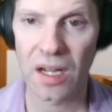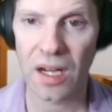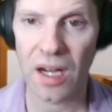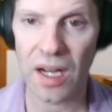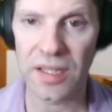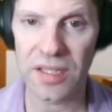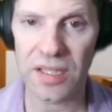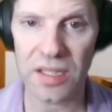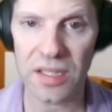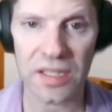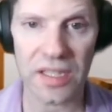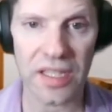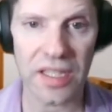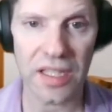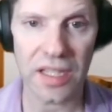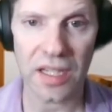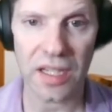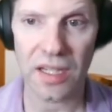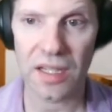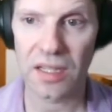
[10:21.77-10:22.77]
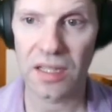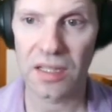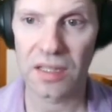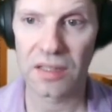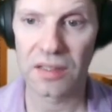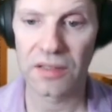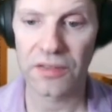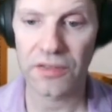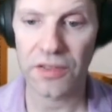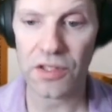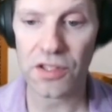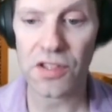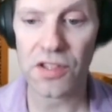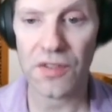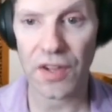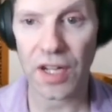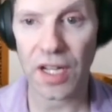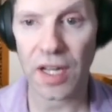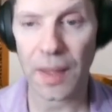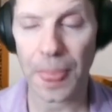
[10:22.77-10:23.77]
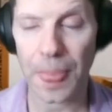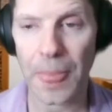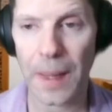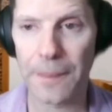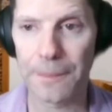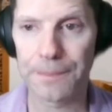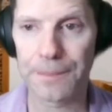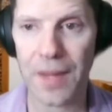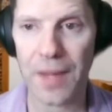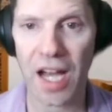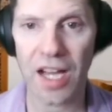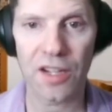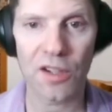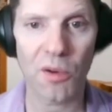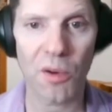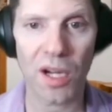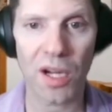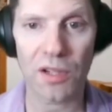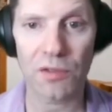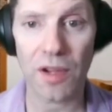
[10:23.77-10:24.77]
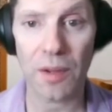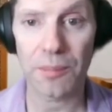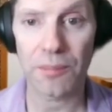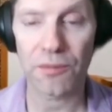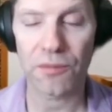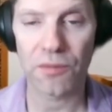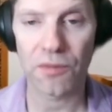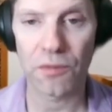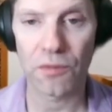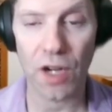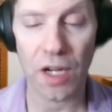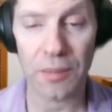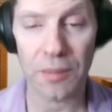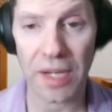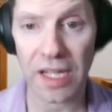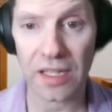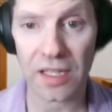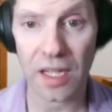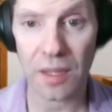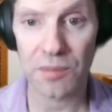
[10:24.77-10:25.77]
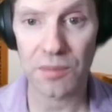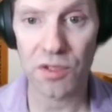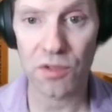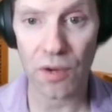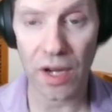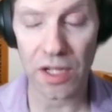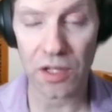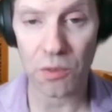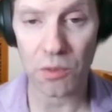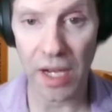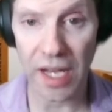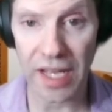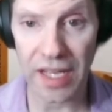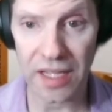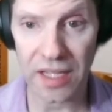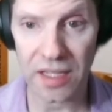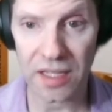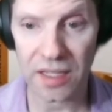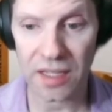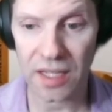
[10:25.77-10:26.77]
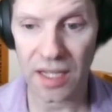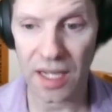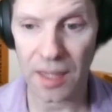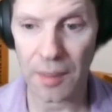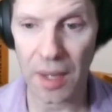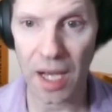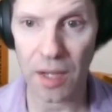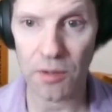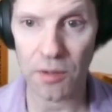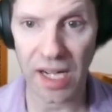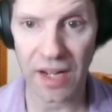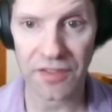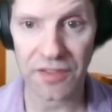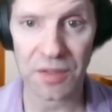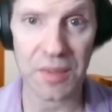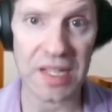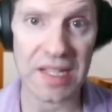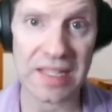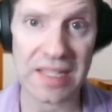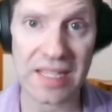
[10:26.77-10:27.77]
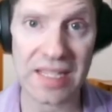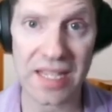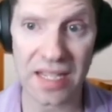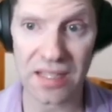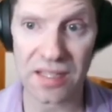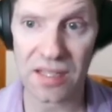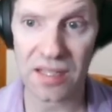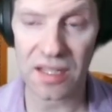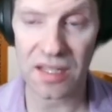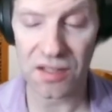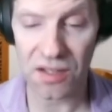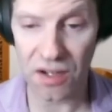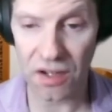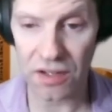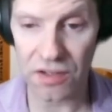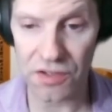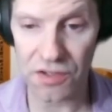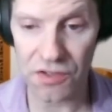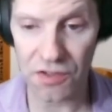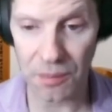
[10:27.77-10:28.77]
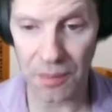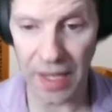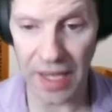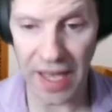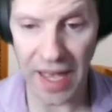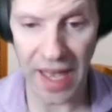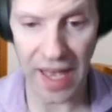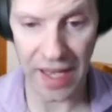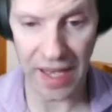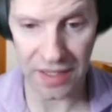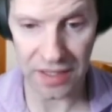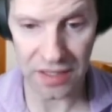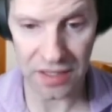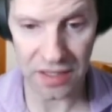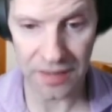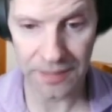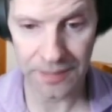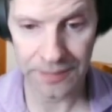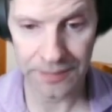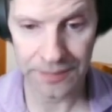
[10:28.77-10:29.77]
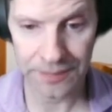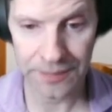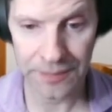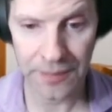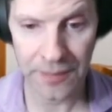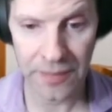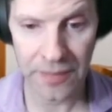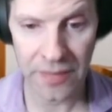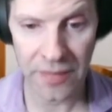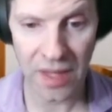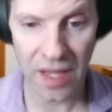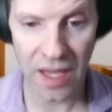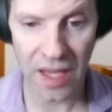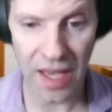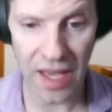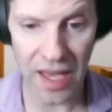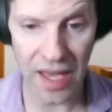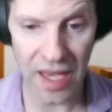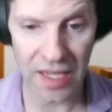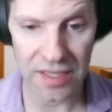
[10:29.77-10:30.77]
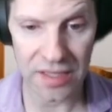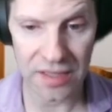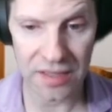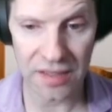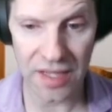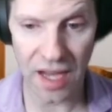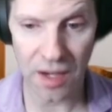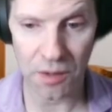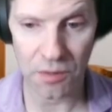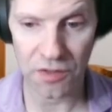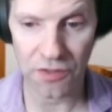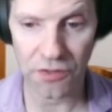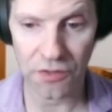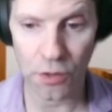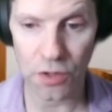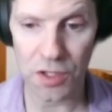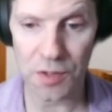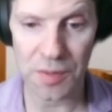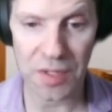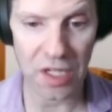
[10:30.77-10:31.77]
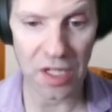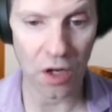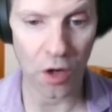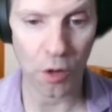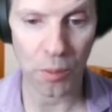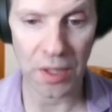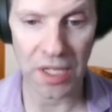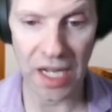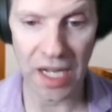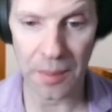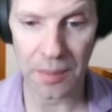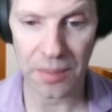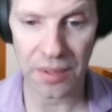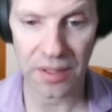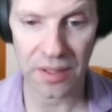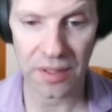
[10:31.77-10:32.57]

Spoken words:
Ideally, first of all, I don't want to run my clubs right away. I would have to make 6 discards from my hand, and that would force me to open up